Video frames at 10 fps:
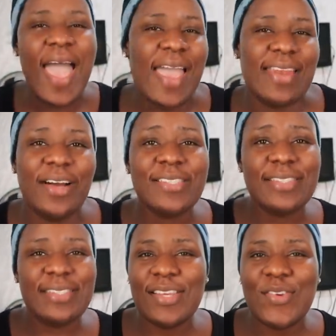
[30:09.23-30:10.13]
And I'll
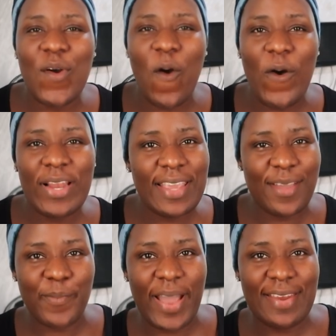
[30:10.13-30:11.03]
see you all
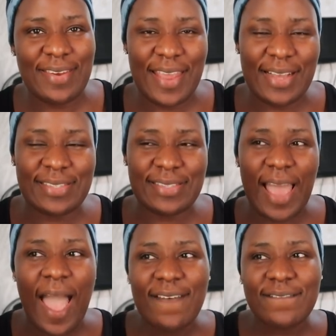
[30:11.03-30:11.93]
in my next
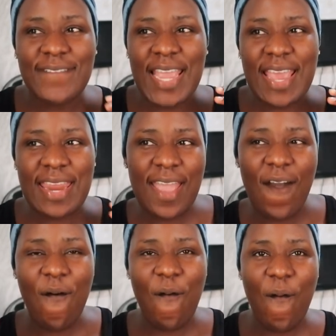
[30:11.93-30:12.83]

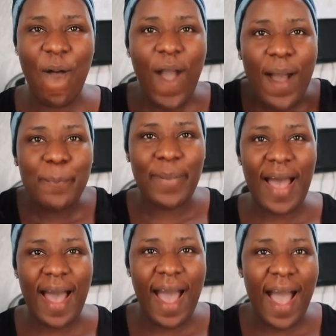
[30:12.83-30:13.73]
video.
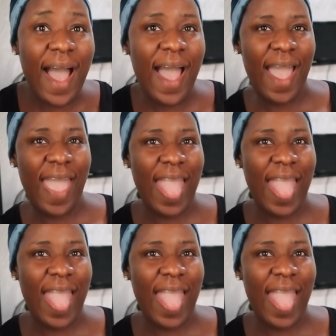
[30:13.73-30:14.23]
Bye.